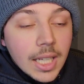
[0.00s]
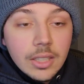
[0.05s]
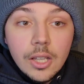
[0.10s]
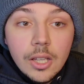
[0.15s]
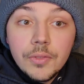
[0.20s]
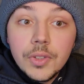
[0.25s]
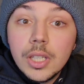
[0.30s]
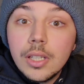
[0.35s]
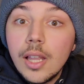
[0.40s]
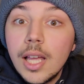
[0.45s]
I
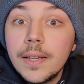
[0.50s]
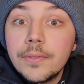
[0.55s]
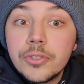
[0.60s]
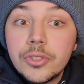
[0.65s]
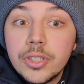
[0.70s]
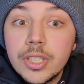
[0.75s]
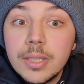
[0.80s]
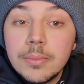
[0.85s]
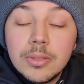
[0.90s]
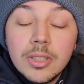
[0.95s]
love the live
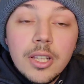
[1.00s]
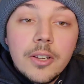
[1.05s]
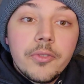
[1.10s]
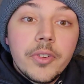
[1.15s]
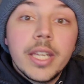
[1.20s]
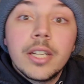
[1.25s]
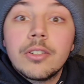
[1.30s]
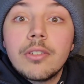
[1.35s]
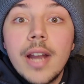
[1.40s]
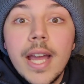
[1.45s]
streams.
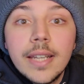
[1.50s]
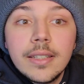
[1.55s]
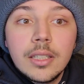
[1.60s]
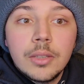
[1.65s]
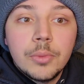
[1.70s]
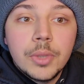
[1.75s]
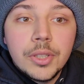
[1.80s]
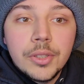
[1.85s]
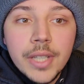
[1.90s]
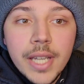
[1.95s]
Love
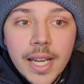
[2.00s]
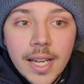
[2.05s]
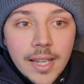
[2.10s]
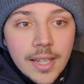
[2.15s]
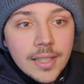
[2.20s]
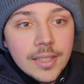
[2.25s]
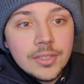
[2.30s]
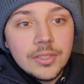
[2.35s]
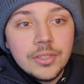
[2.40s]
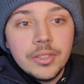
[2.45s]
interacting with you
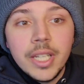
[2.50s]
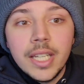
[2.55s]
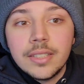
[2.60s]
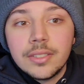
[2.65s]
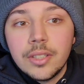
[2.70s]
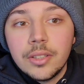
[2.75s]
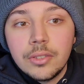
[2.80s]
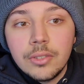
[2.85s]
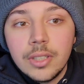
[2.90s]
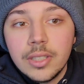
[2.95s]
guys. You
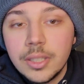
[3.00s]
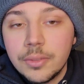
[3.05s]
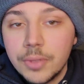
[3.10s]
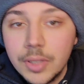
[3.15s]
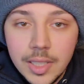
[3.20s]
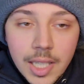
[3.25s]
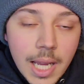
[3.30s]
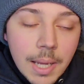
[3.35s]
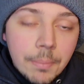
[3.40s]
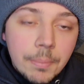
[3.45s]
guys can throw out
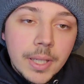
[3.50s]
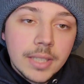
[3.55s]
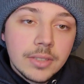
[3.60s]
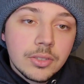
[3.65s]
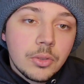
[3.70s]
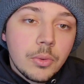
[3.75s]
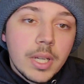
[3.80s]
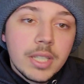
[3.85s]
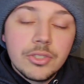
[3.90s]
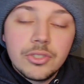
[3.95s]
different
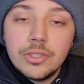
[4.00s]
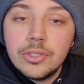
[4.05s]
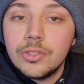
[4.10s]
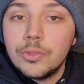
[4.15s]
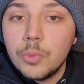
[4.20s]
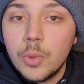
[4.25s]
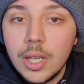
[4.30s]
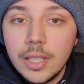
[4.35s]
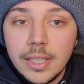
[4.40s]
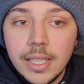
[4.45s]
topics,
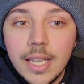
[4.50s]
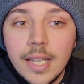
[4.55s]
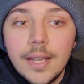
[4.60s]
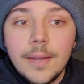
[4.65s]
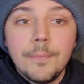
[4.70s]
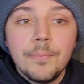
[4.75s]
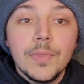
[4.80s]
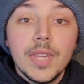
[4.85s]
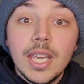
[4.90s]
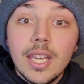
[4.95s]
questions, and
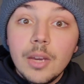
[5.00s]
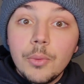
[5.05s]
whatnot.